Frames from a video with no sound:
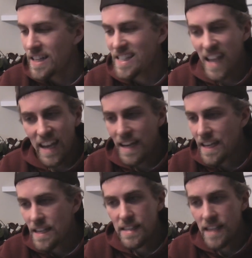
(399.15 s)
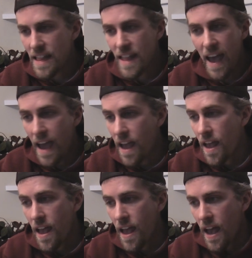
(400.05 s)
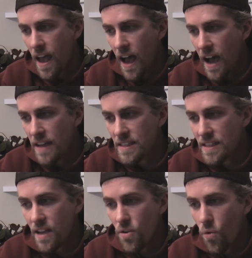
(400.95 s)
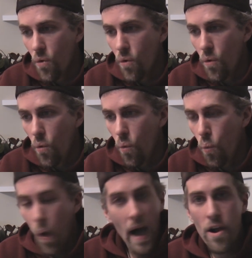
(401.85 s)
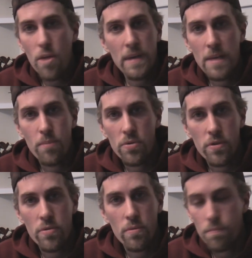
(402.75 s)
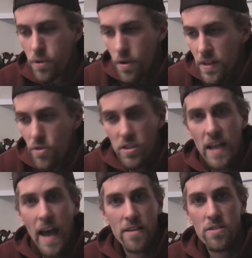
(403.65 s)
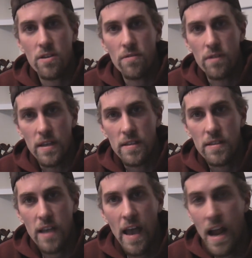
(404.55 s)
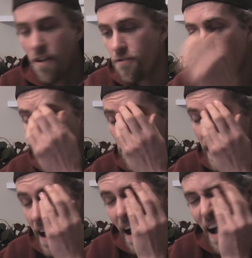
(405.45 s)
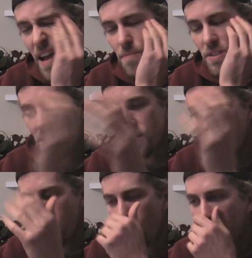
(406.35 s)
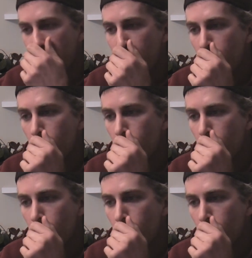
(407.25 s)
The second he said that, I said, why are people lo- blowing their stacks over this? And I feel that I'm somewhat.